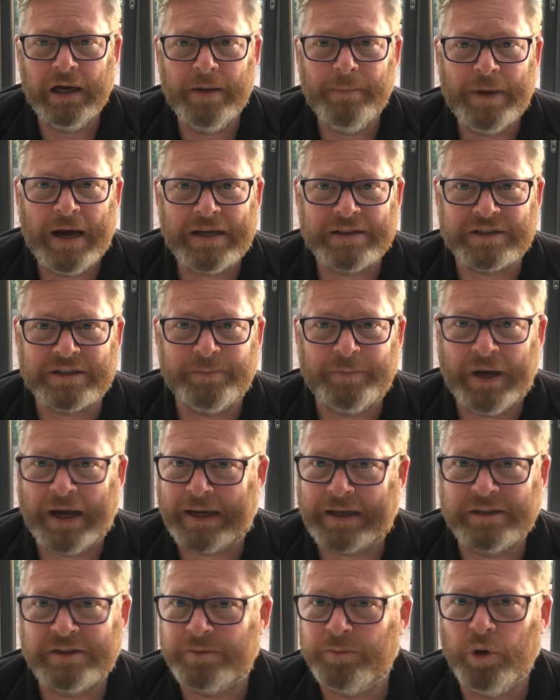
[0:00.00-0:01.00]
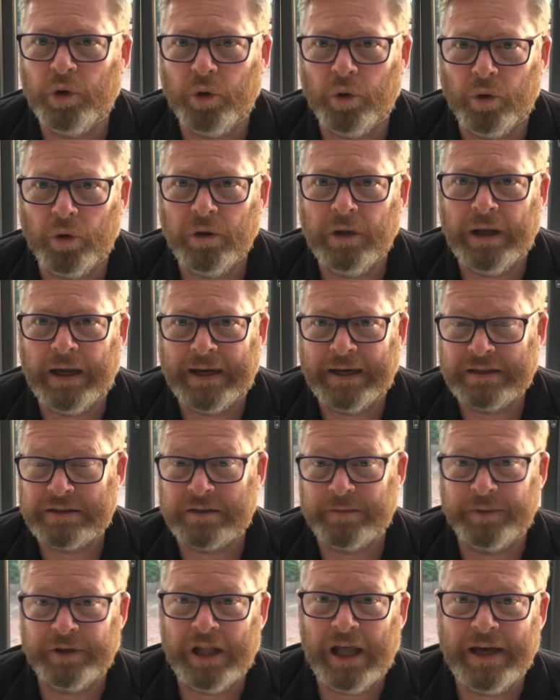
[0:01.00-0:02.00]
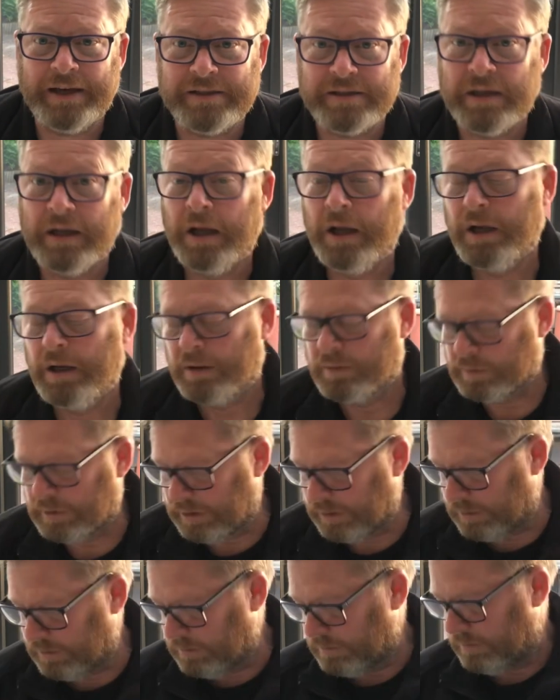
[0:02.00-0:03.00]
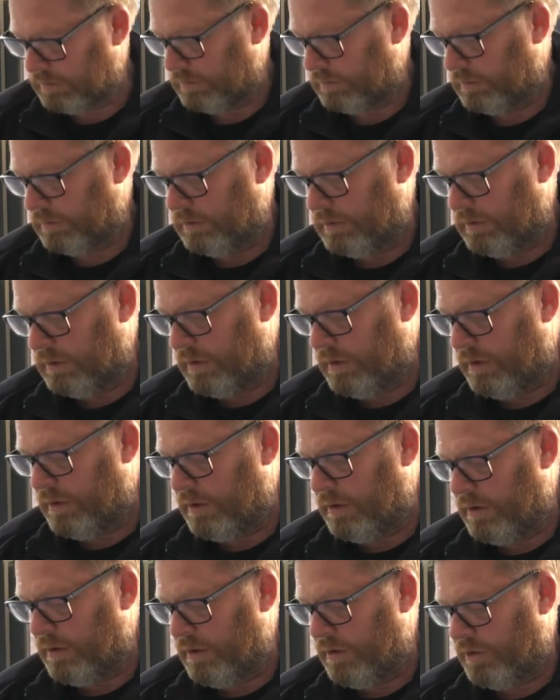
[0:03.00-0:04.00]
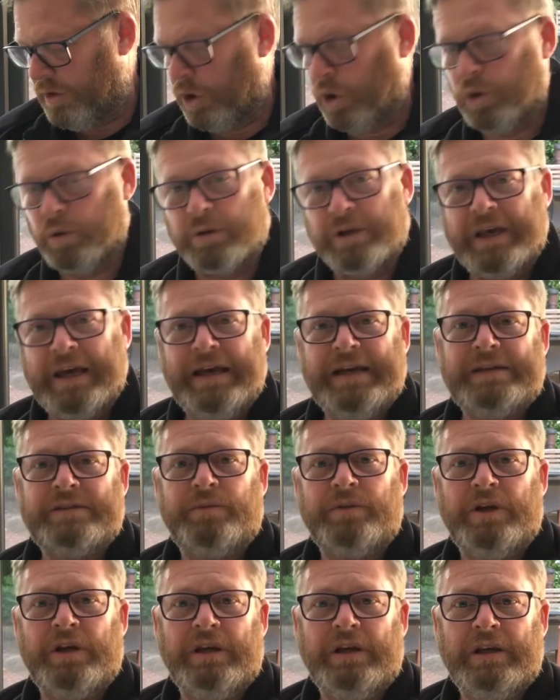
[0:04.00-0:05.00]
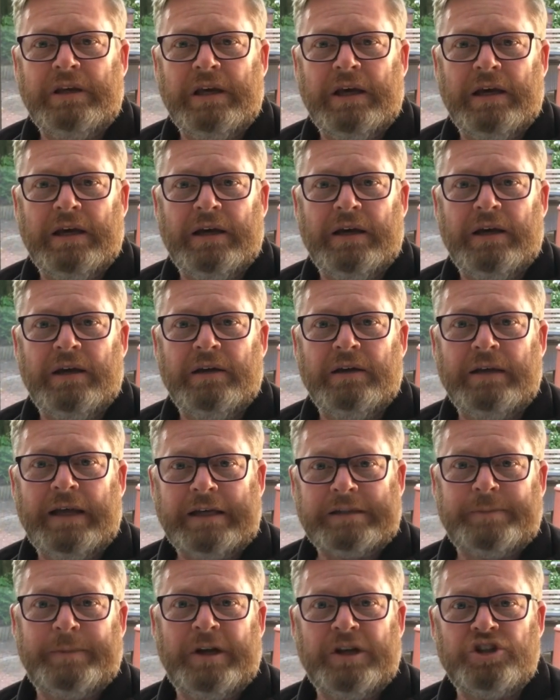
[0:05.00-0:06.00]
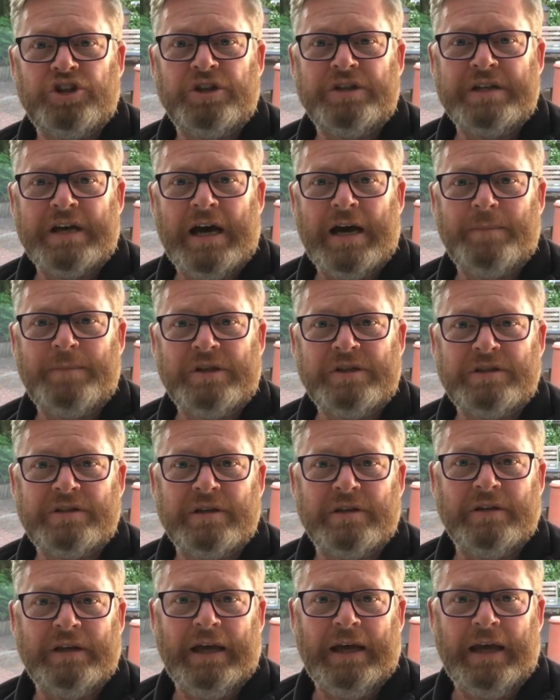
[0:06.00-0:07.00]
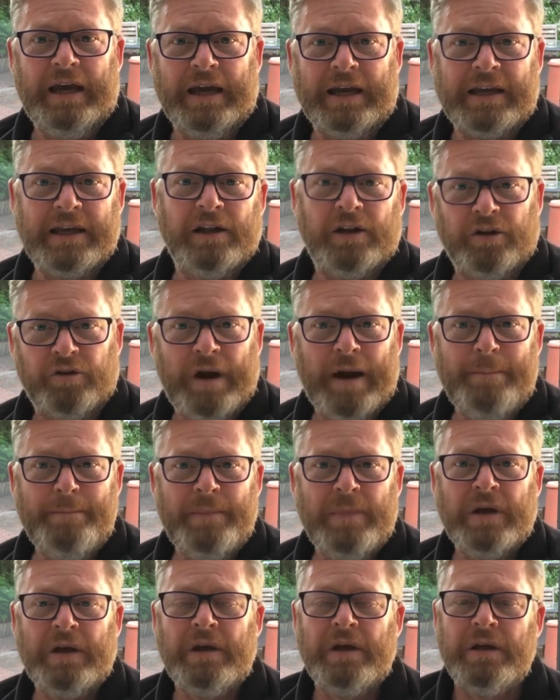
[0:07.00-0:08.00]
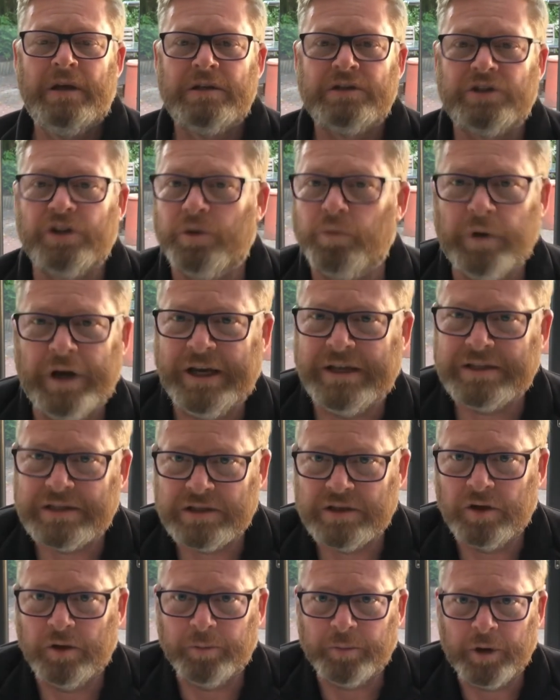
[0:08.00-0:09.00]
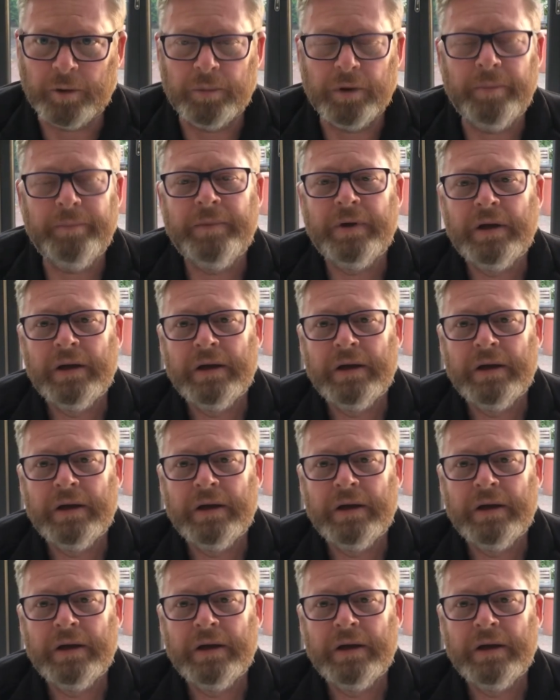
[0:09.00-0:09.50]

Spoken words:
has to pack small and has to be light. Well, the whole kit of the Expedition Tarp is a kilogram, so the weight is no problem.